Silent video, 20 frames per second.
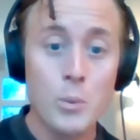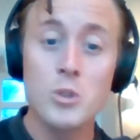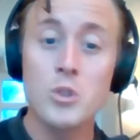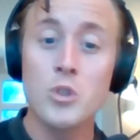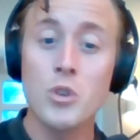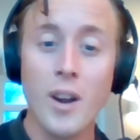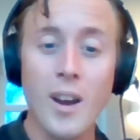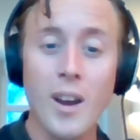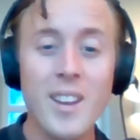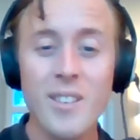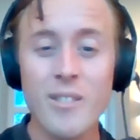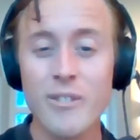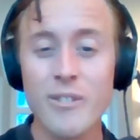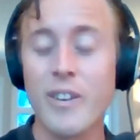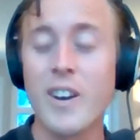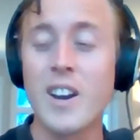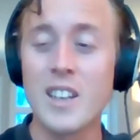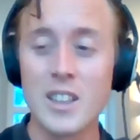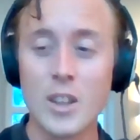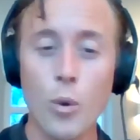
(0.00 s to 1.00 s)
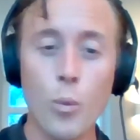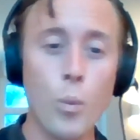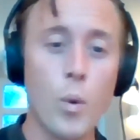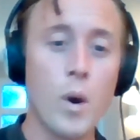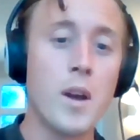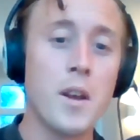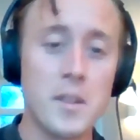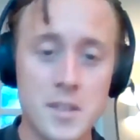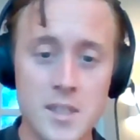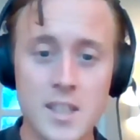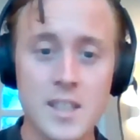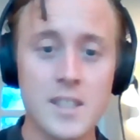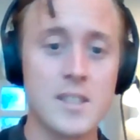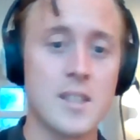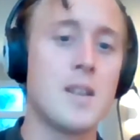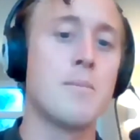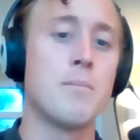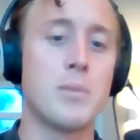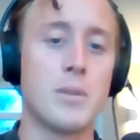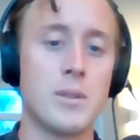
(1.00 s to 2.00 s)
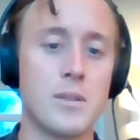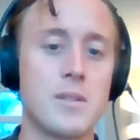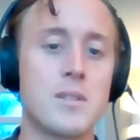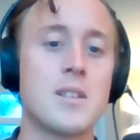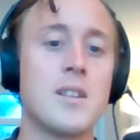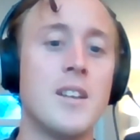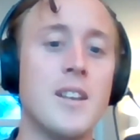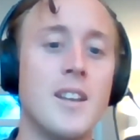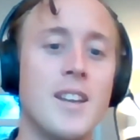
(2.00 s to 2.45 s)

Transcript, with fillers: Try and find the worst examples.